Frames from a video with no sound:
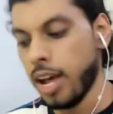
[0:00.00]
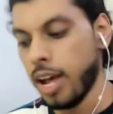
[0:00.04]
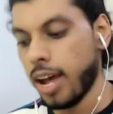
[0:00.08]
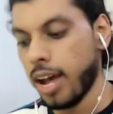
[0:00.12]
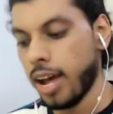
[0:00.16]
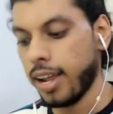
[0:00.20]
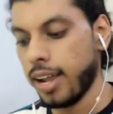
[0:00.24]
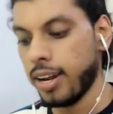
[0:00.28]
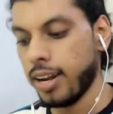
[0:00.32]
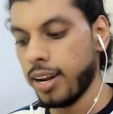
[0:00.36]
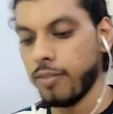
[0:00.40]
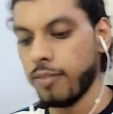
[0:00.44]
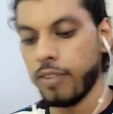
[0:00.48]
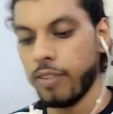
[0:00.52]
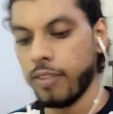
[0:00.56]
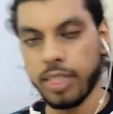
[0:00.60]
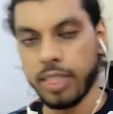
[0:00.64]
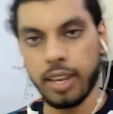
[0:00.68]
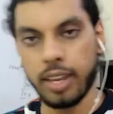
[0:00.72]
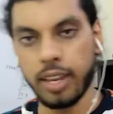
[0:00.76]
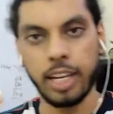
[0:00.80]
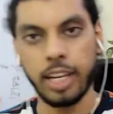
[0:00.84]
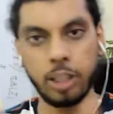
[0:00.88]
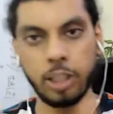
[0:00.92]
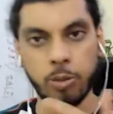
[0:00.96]
and with
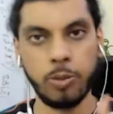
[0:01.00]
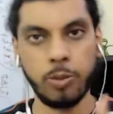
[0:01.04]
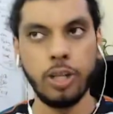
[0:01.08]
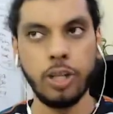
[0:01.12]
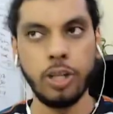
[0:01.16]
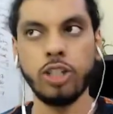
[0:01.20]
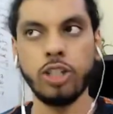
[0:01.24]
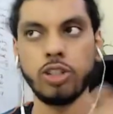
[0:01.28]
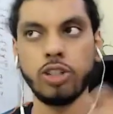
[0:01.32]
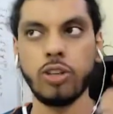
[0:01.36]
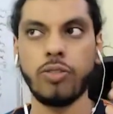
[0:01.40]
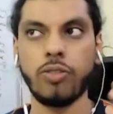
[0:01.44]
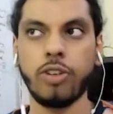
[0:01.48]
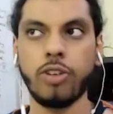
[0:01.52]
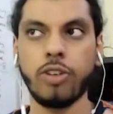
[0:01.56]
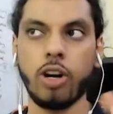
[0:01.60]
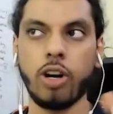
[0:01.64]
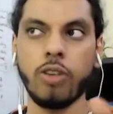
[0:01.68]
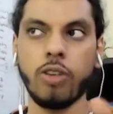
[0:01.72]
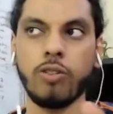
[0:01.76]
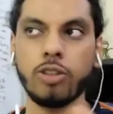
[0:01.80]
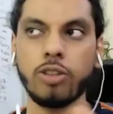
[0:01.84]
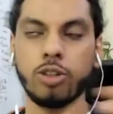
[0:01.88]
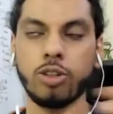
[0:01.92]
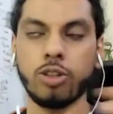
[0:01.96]
an experience of
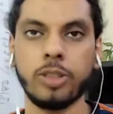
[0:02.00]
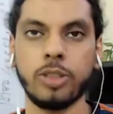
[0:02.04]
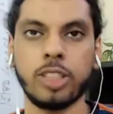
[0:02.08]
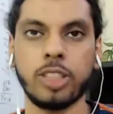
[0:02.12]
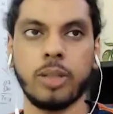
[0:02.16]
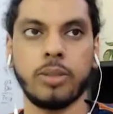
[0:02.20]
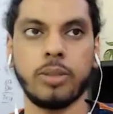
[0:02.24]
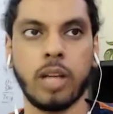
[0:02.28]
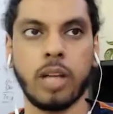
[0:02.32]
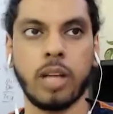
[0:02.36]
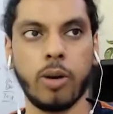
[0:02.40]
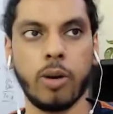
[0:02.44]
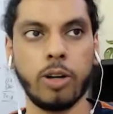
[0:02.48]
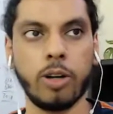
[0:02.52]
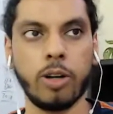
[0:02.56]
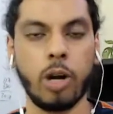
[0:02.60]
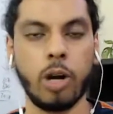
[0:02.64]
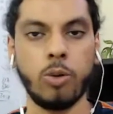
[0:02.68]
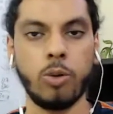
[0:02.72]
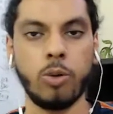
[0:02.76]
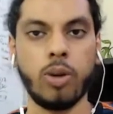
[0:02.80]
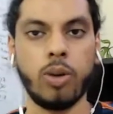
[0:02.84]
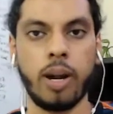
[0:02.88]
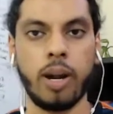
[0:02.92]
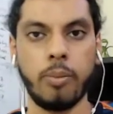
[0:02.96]
recording for so much times,
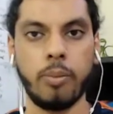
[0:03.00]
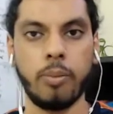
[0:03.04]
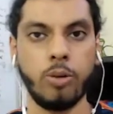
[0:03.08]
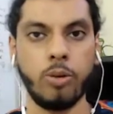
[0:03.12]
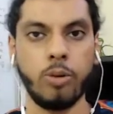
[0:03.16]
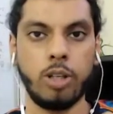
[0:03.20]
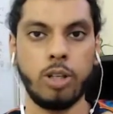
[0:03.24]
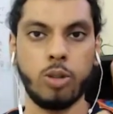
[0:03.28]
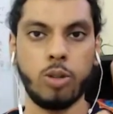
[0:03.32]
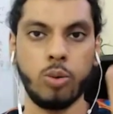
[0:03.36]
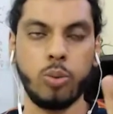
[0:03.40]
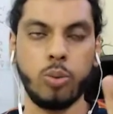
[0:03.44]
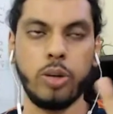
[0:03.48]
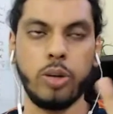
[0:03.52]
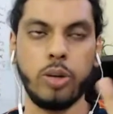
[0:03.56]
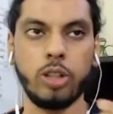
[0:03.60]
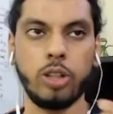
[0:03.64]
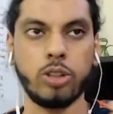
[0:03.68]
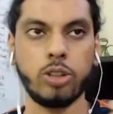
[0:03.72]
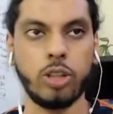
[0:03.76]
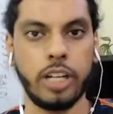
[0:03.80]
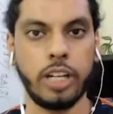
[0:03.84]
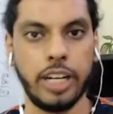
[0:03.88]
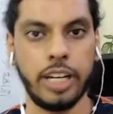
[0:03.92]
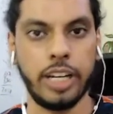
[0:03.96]
I'm doing 2
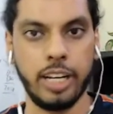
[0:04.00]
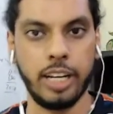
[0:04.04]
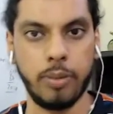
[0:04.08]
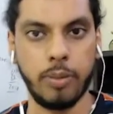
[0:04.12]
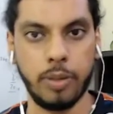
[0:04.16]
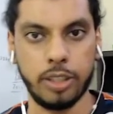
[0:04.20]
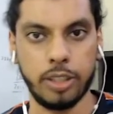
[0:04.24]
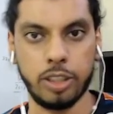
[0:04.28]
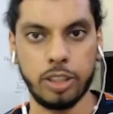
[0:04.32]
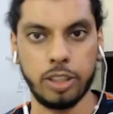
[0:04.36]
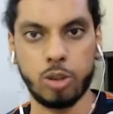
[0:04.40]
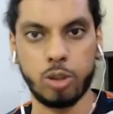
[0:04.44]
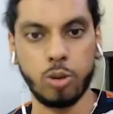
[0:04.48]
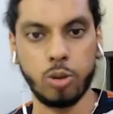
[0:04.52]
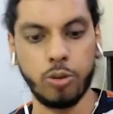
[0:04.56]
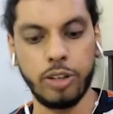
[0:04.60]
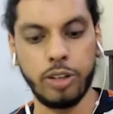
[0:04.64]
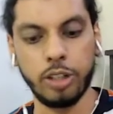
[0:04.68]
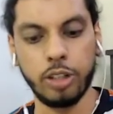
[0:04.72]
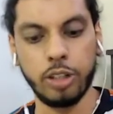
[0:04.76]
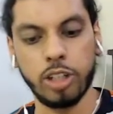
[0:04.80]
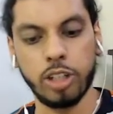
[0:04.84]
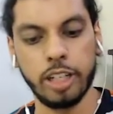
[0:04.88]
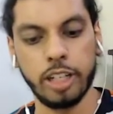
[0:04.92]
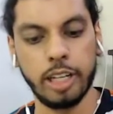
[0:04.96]
videos on a daily basis,
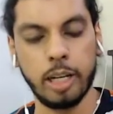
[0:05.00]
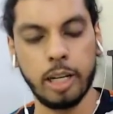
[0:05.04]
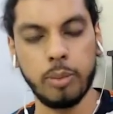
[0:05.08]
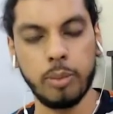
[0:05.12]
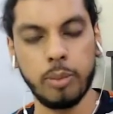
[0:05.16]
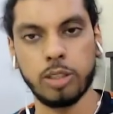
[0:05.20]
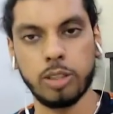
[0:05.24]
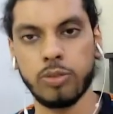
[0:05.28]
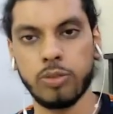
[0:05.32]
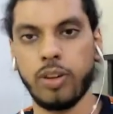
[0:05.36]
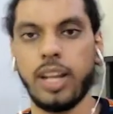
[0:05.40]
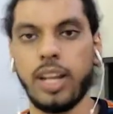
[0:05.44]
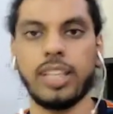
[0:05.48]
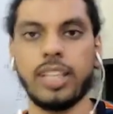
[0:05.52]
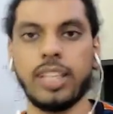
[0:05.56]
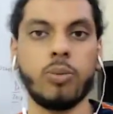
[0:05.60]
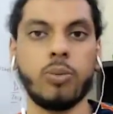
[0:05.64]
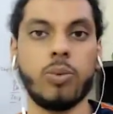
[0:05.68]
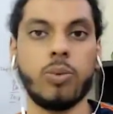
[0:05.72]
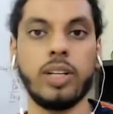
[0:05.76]
for last